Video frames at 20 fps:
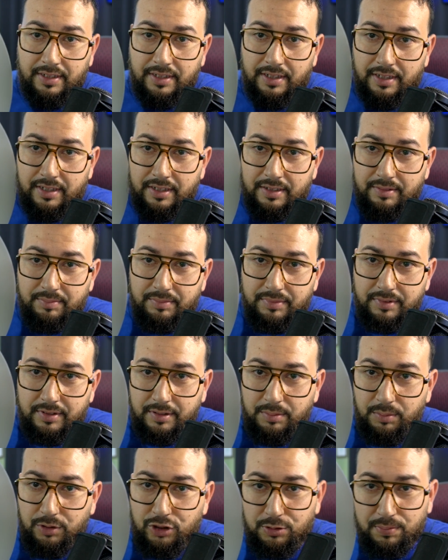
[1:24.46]
the
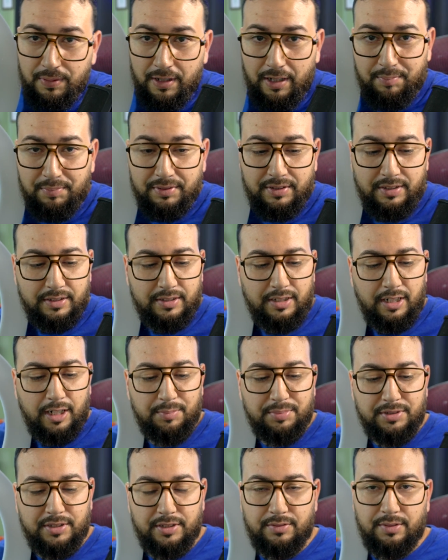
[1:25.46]
most popular
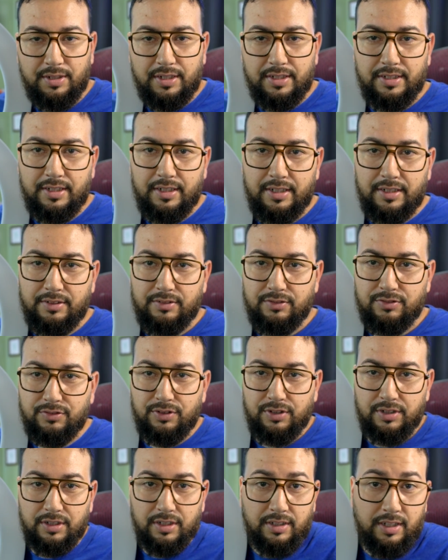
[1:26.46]
option right now
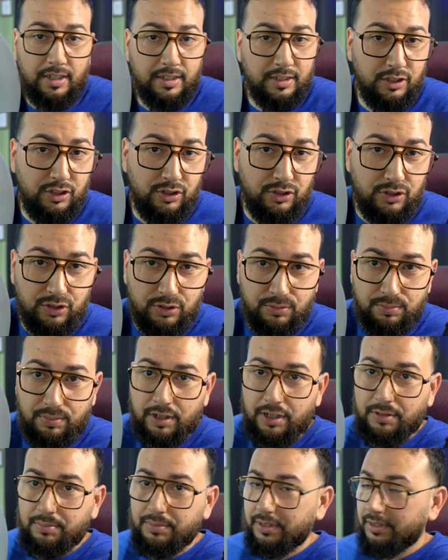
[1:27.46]
for a lot of YouTube
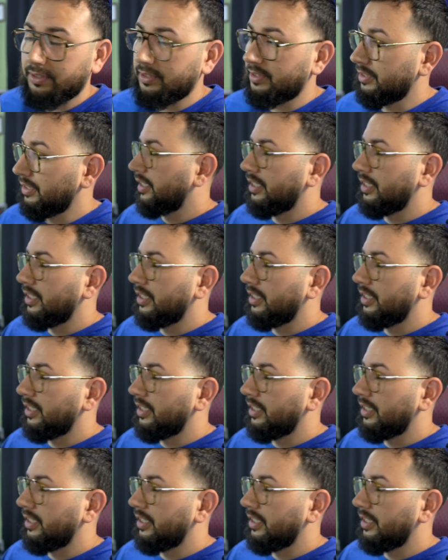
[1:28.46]
barbers.